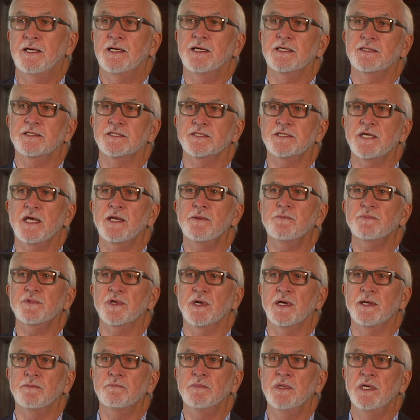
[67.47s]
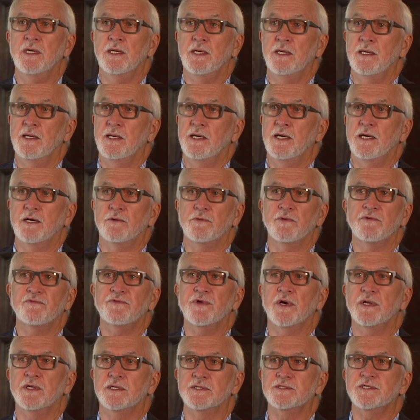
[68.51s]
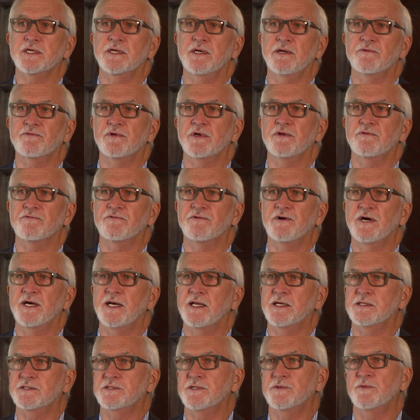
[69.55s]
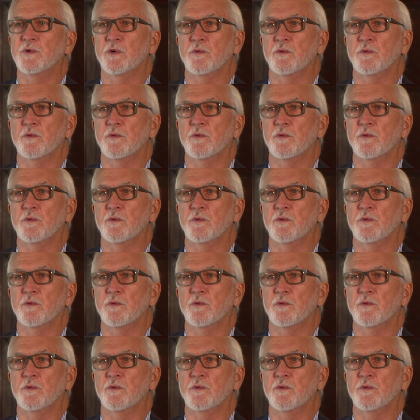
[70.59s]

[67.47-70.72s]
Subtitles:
At the same time, we've done a significant financing.